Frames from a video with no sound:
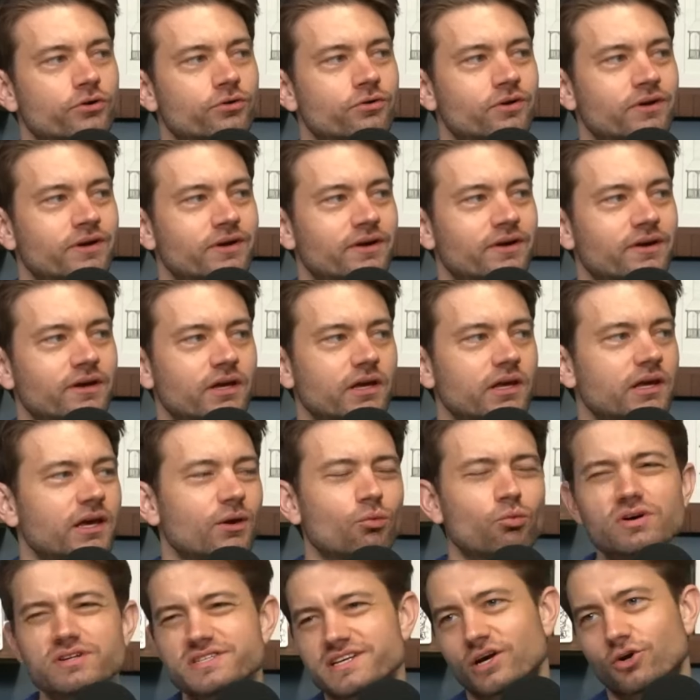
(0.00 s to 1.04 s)
you.
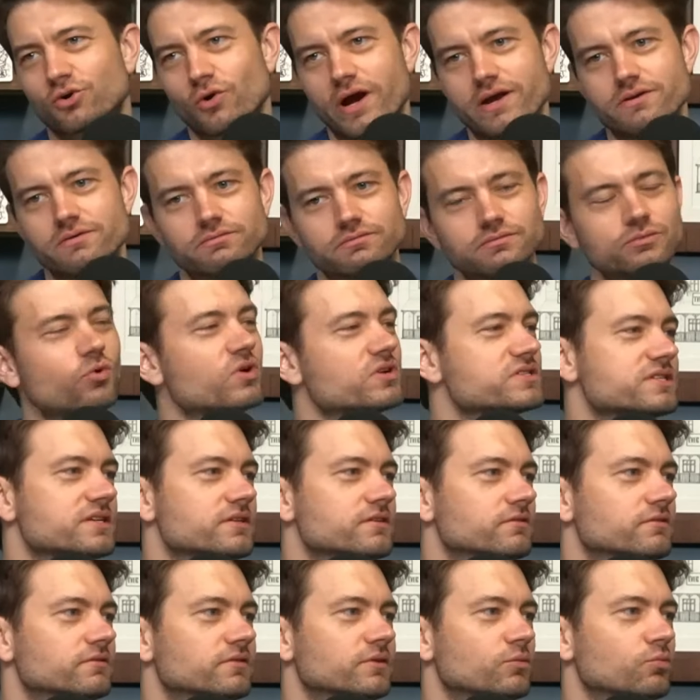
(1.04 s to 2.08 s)
It wasn't great.
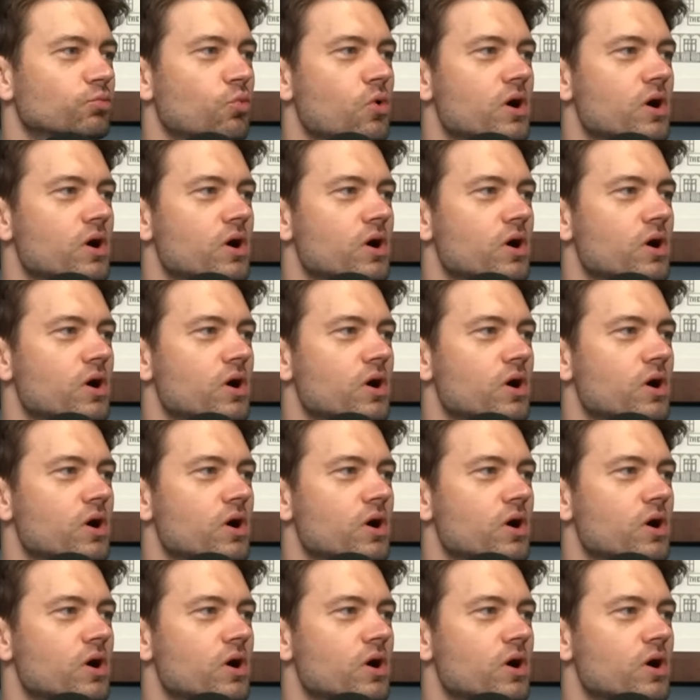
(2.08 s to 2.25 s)
It